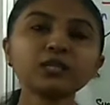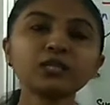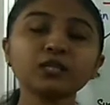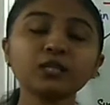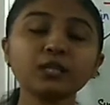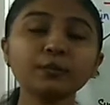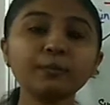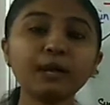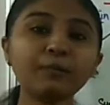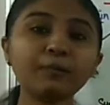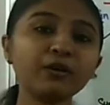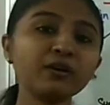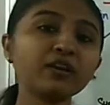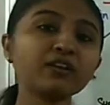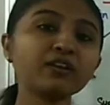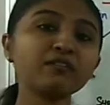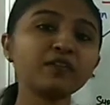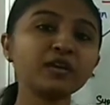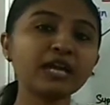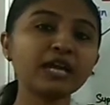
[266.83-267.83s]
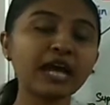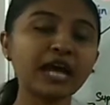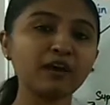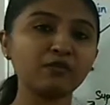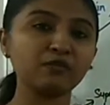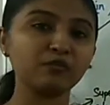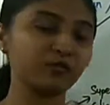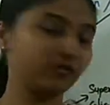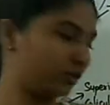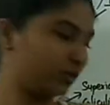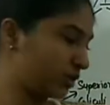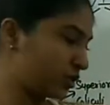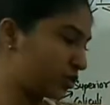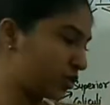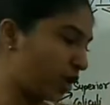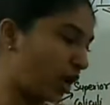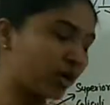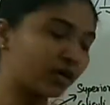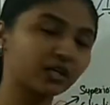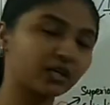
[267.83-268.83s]
the memory we have, the
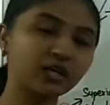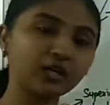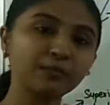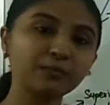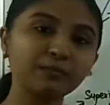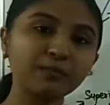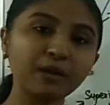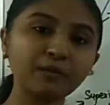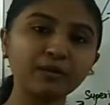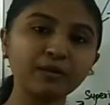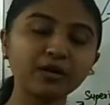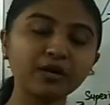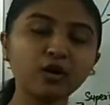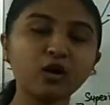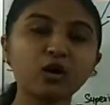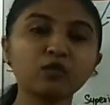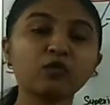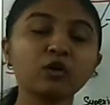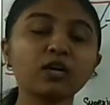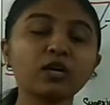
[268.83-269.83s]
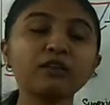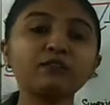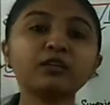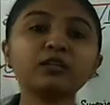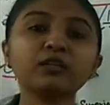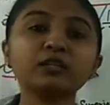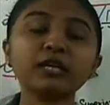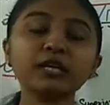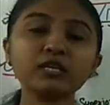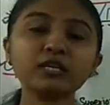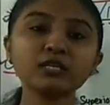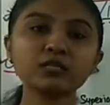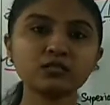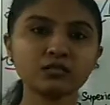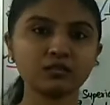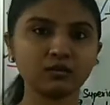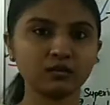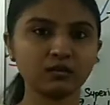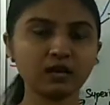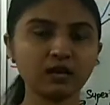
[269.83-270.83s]
short-term memory or whatever things
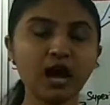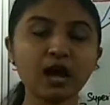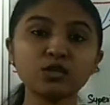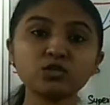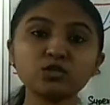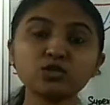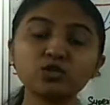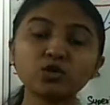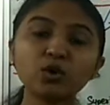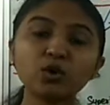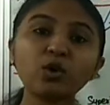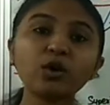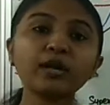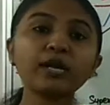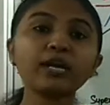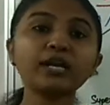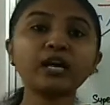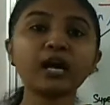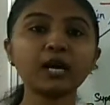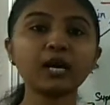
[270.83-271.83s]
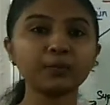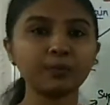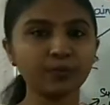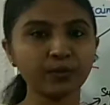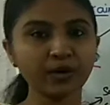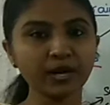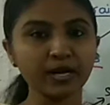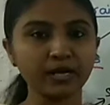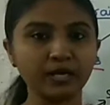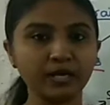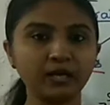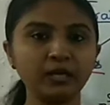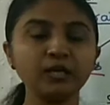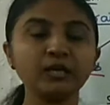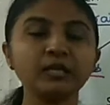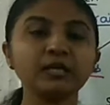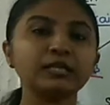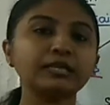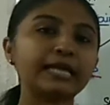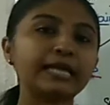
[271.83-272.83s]
are stored in our brain,
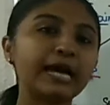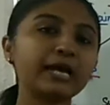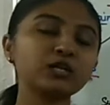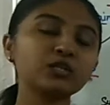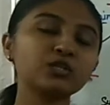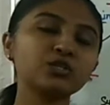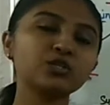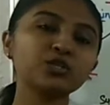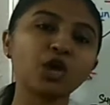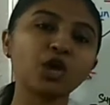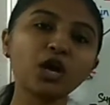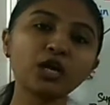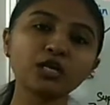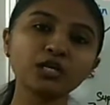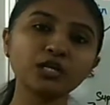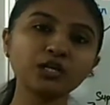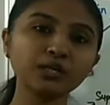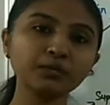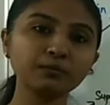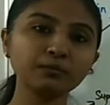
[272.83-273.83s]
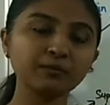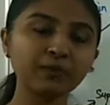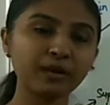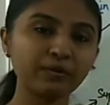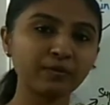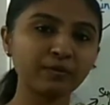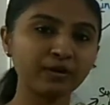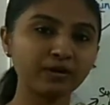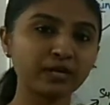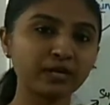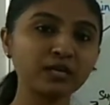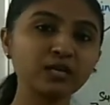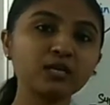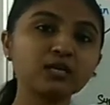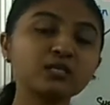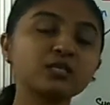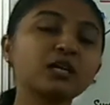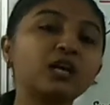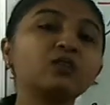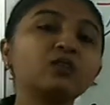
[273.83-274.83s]
that short-term memory
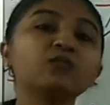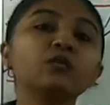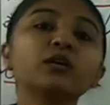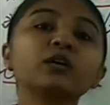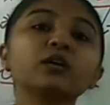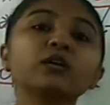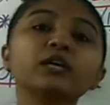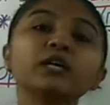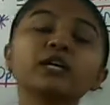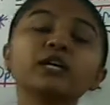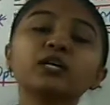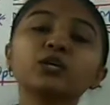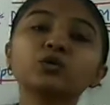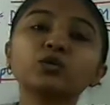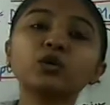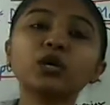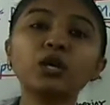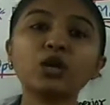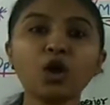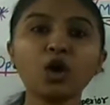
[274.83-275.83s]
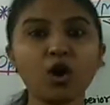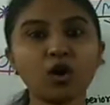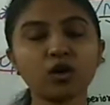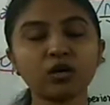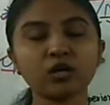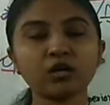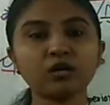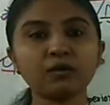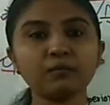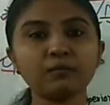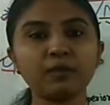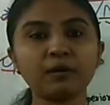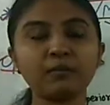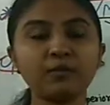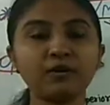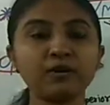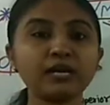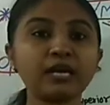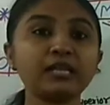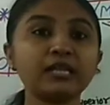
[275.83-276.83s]
is converted into a long-term
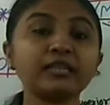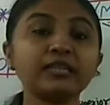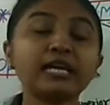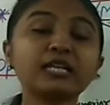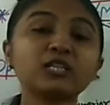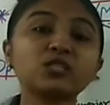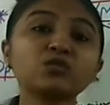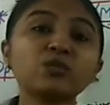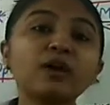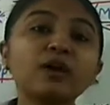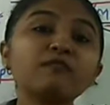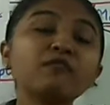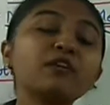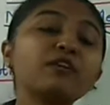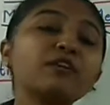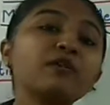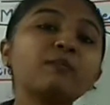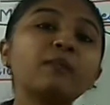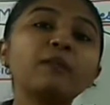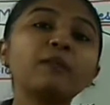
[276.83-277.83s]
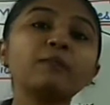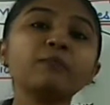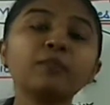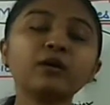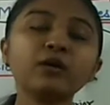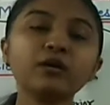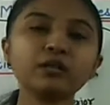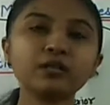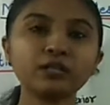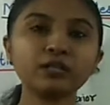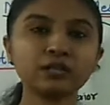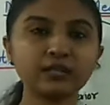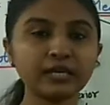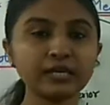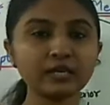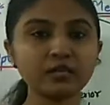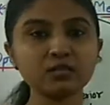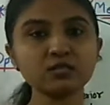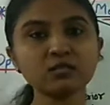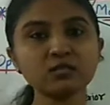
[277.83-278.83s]
memory, and that's why we remember the
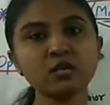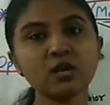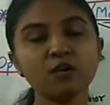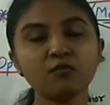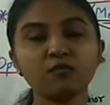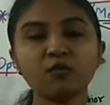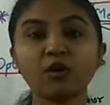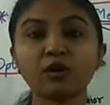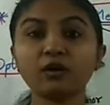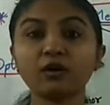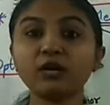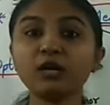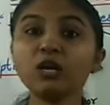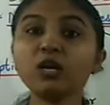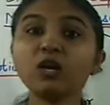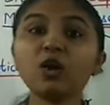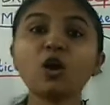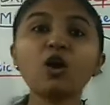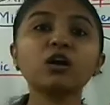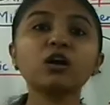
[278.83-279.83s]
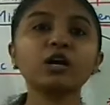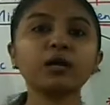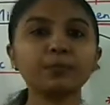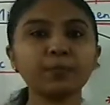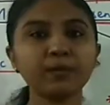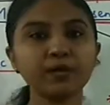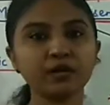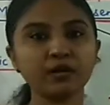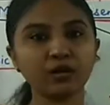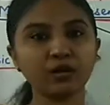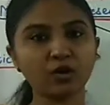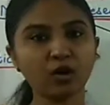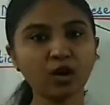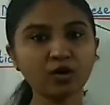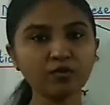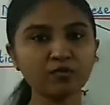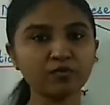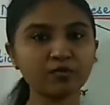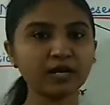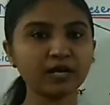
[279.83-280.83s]
things for a longer period
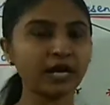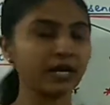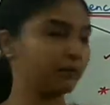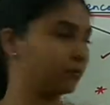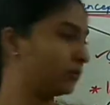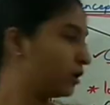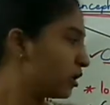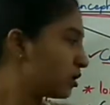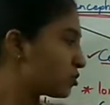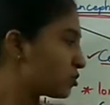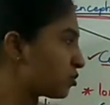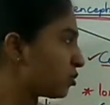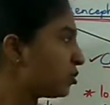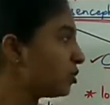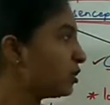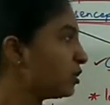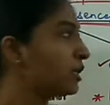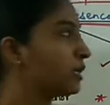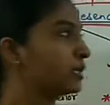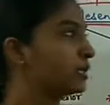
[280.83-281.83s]
of time. So